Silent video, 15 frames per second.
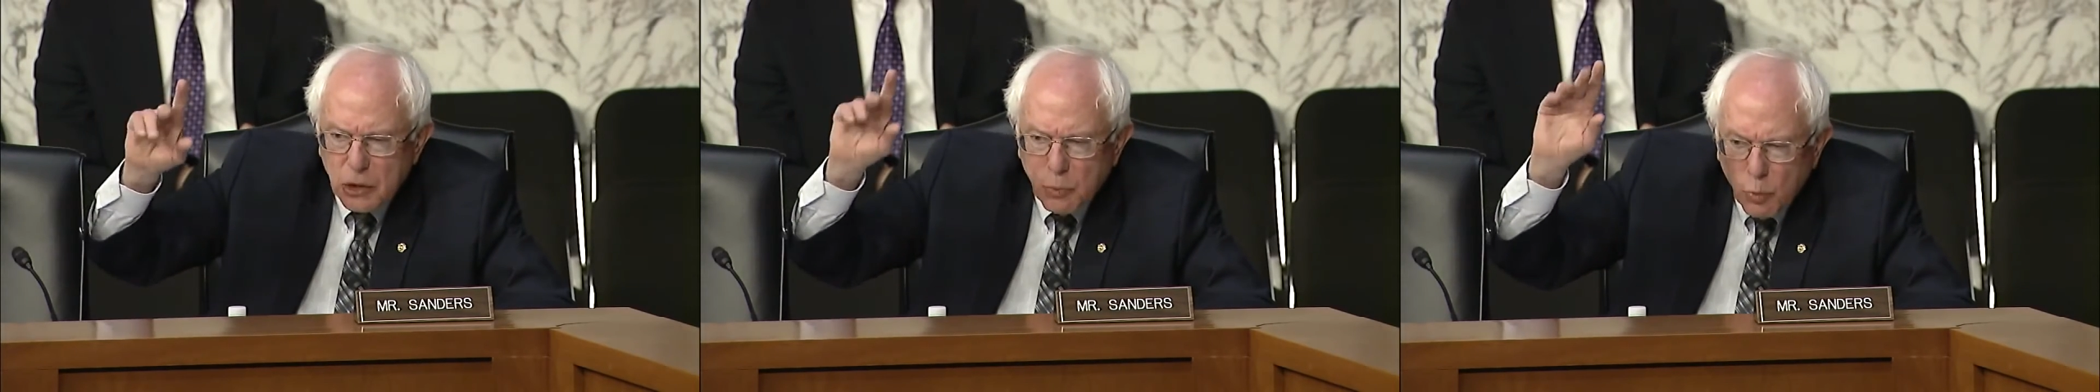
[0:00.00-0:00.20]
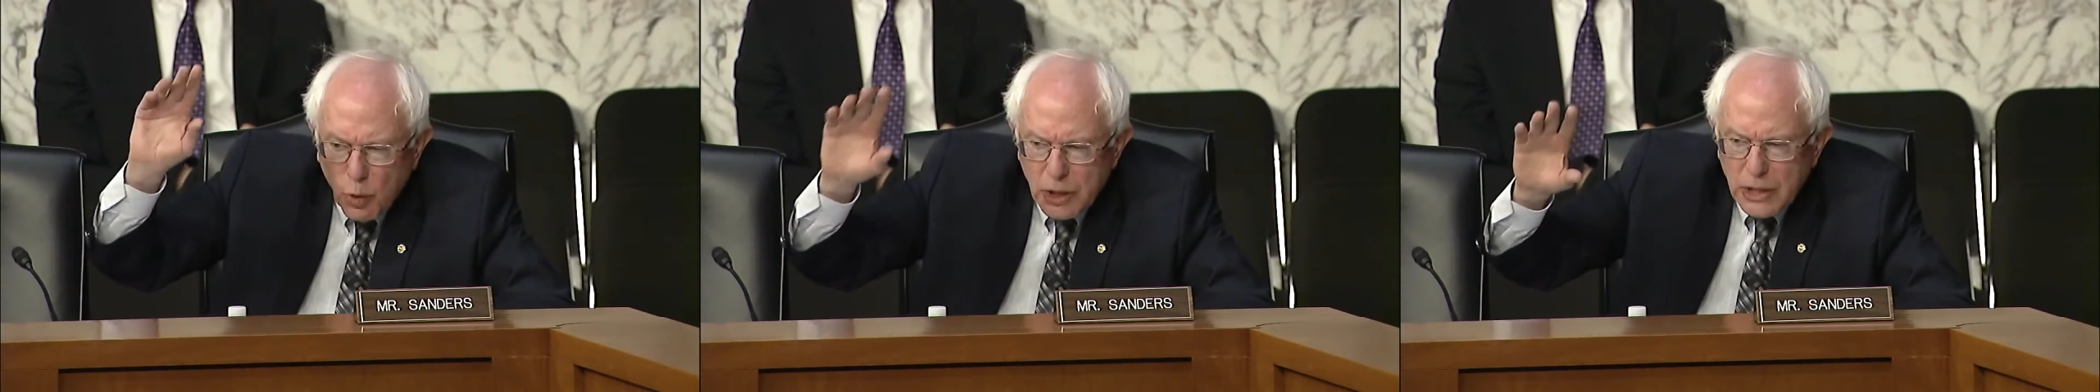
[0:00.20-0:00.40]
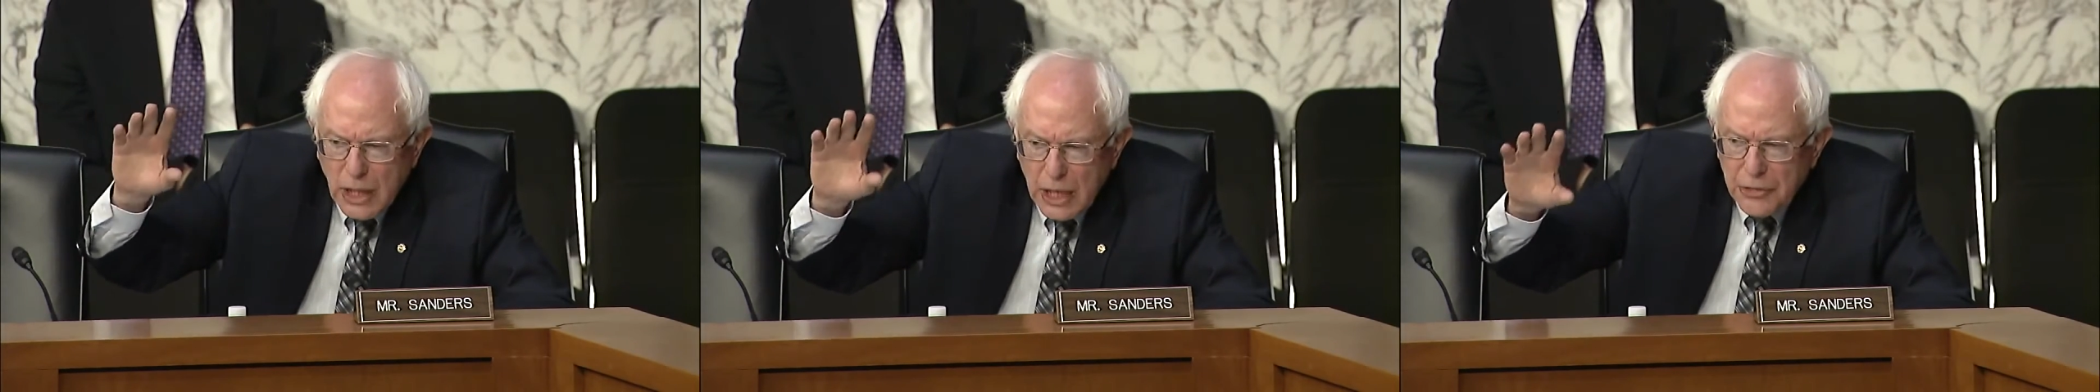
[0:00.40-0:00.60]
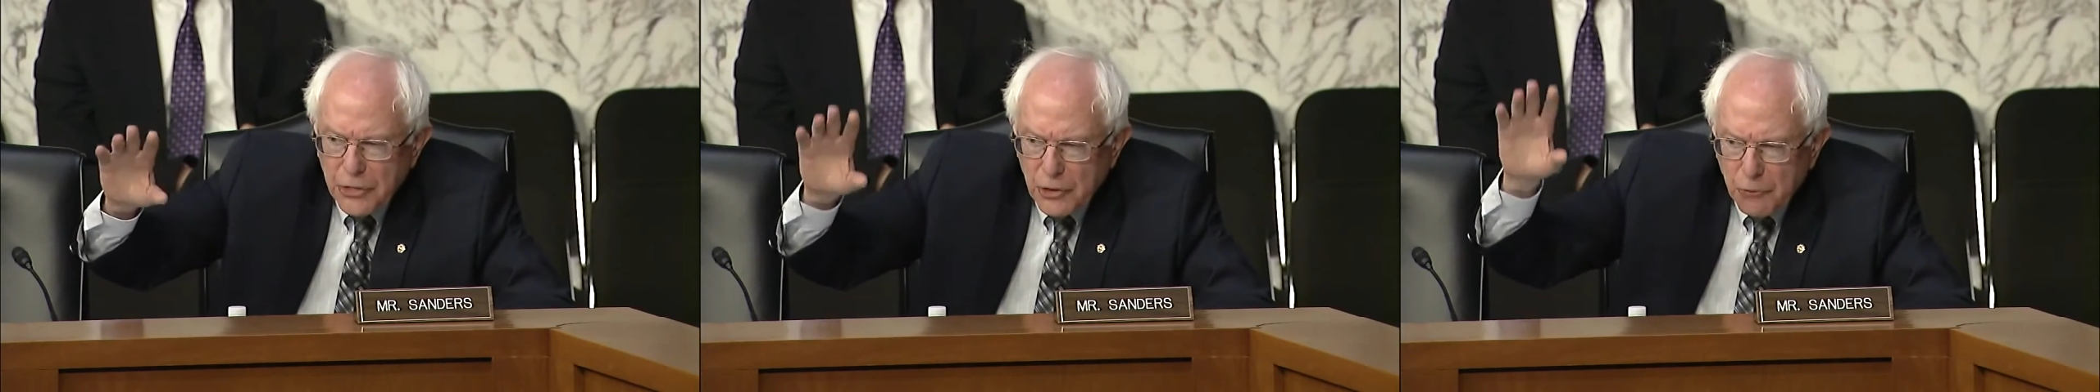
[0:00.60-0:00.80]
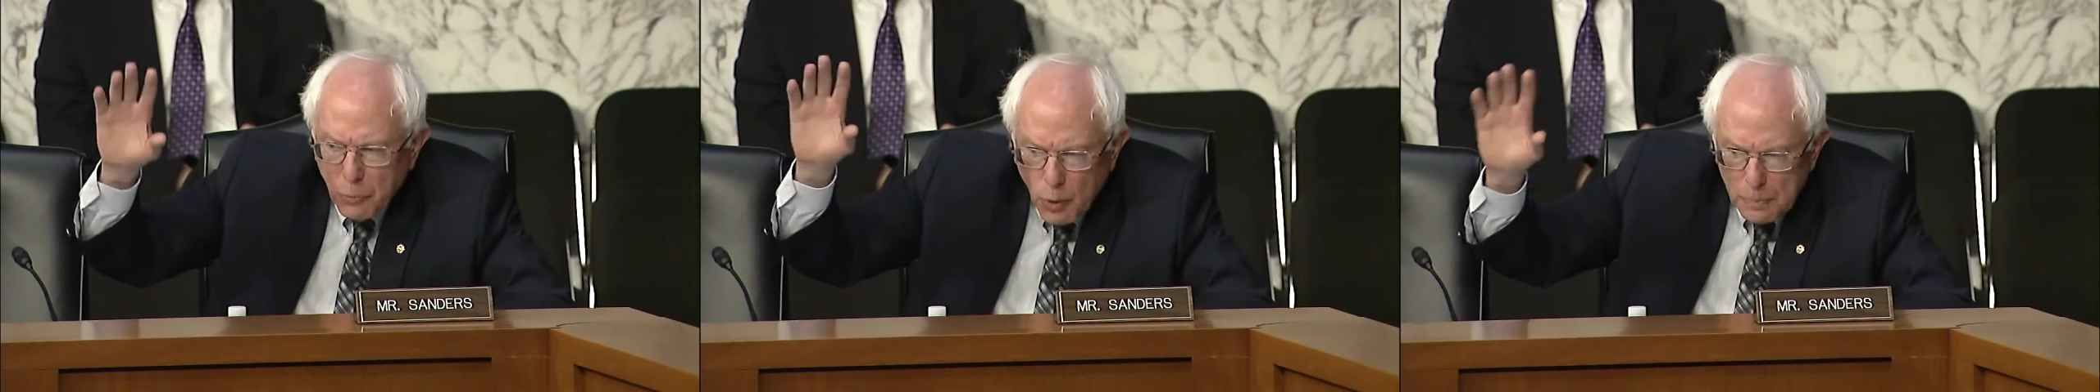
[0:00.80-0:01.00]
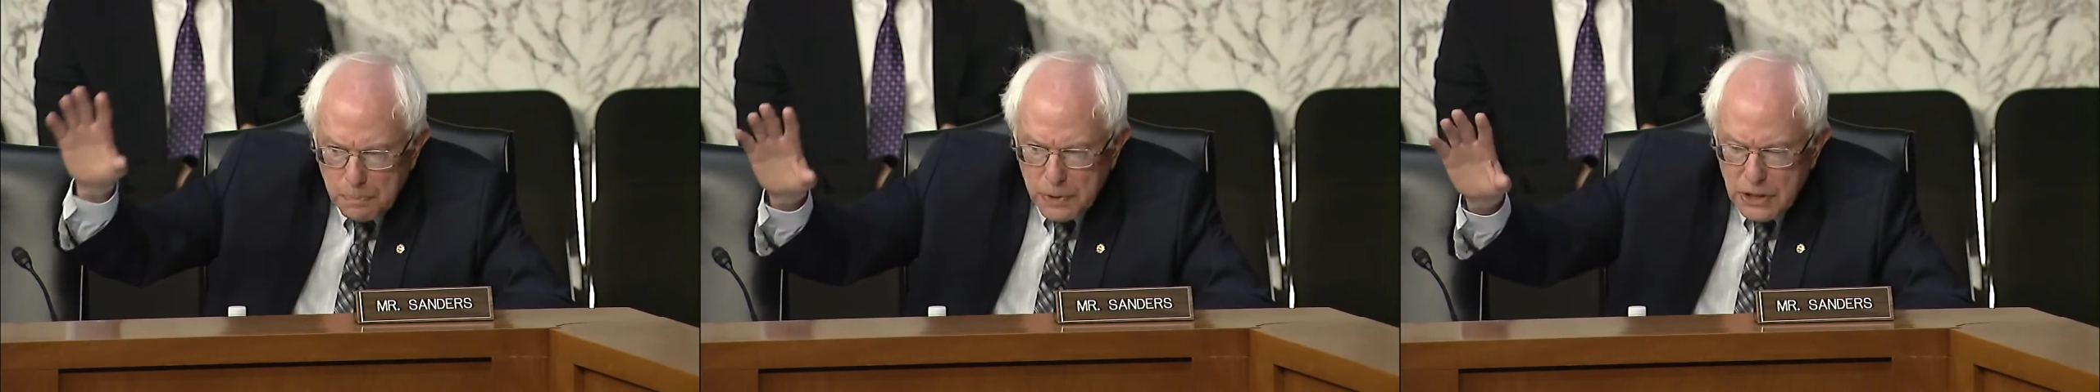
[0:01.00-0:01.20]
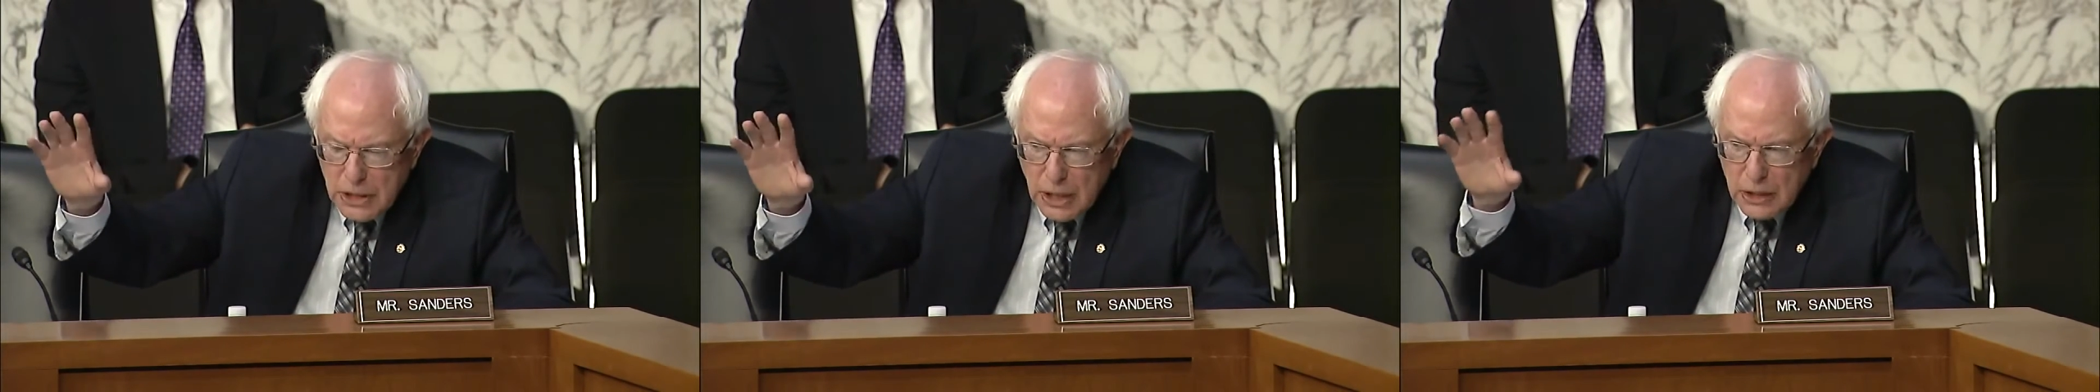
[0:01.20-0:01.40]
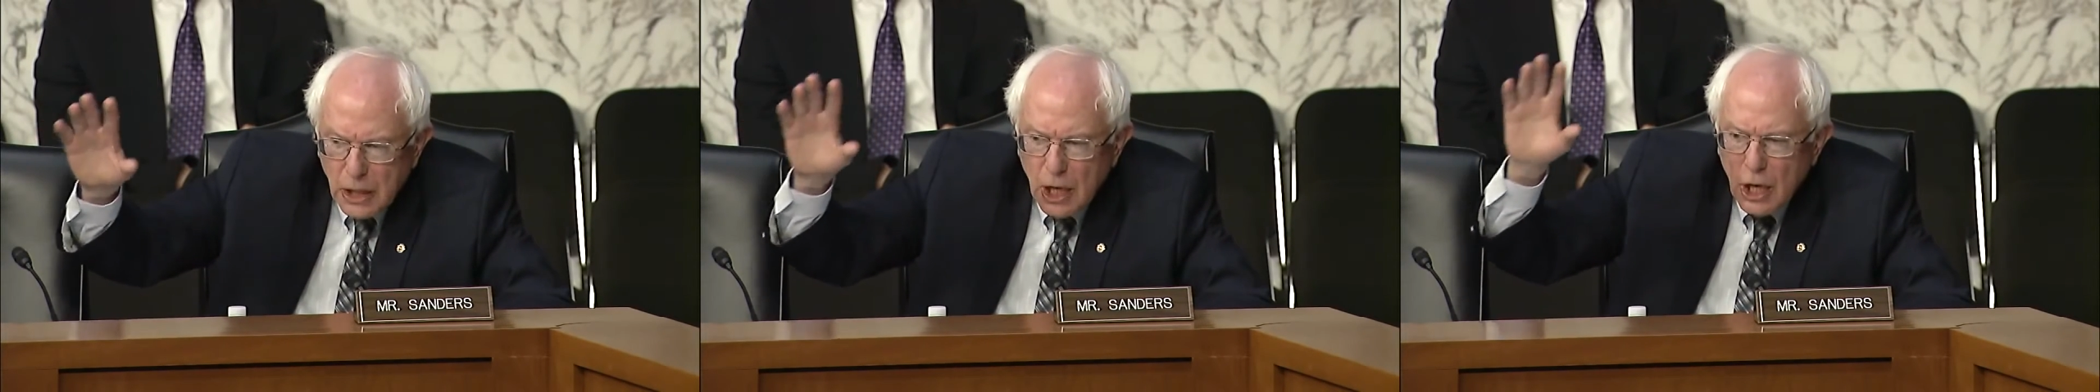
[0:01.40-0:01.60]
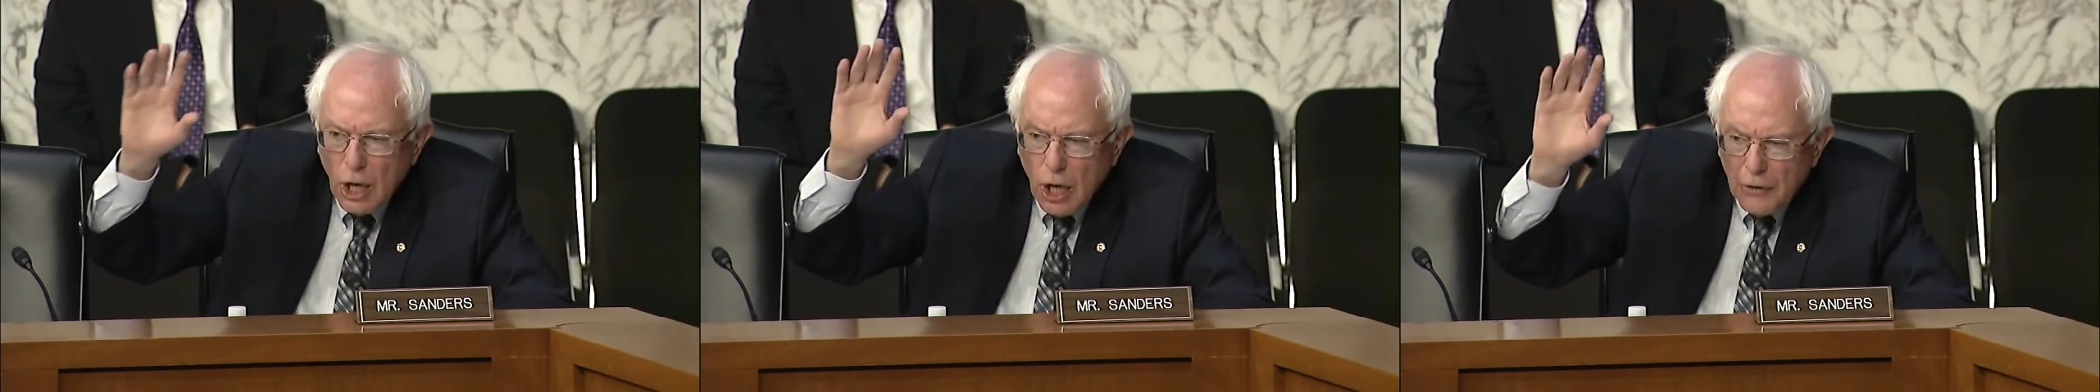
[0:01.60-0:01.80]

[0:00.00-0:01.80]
than one tenth of 1%